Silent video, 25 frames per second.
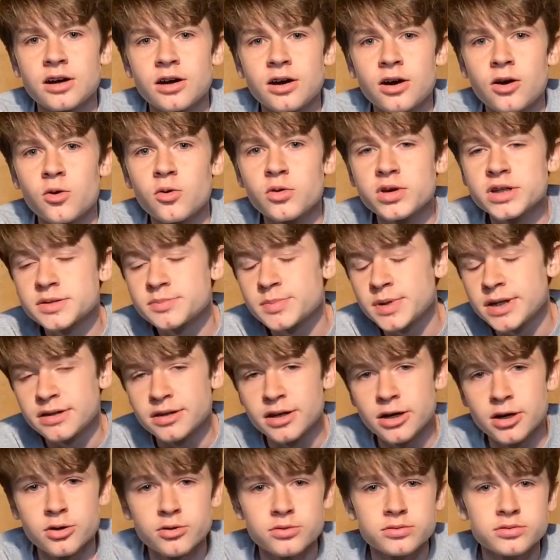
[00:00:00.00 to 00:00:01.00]
always been
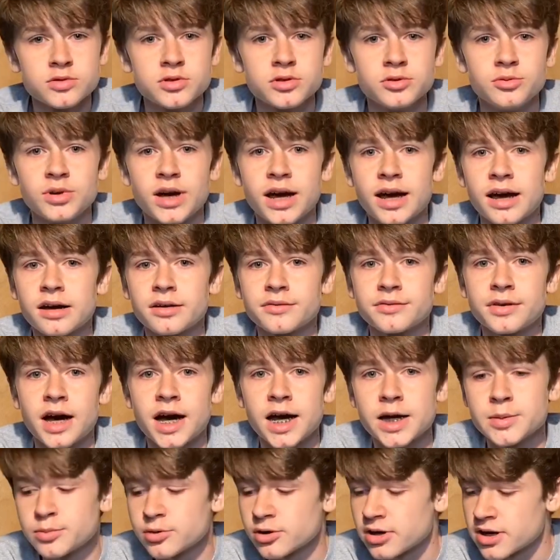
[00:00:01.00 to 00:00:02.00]
known to have
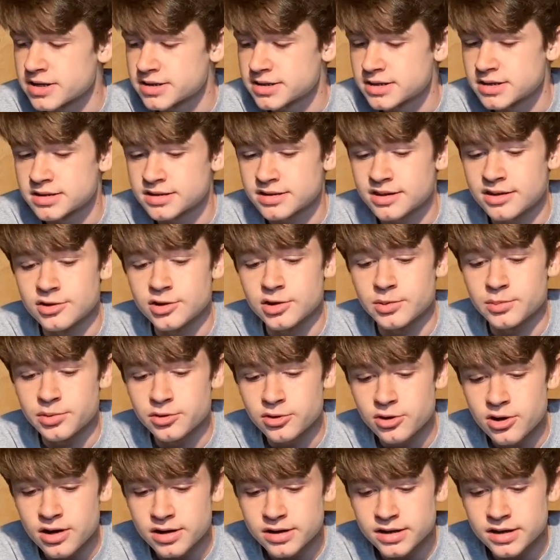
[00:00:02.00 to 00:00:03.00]
high prices on their
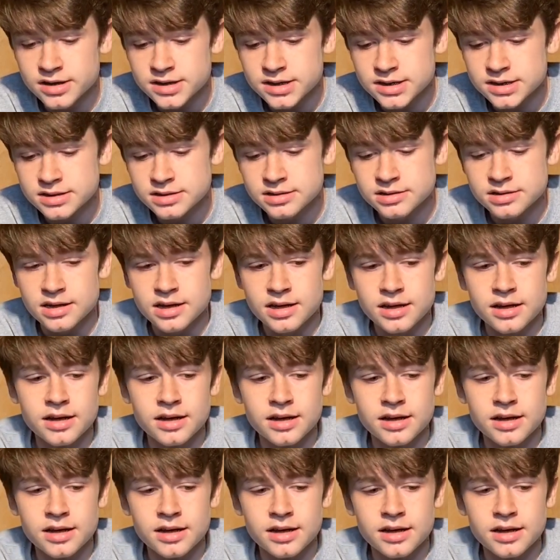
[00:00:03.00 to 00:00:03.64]
products,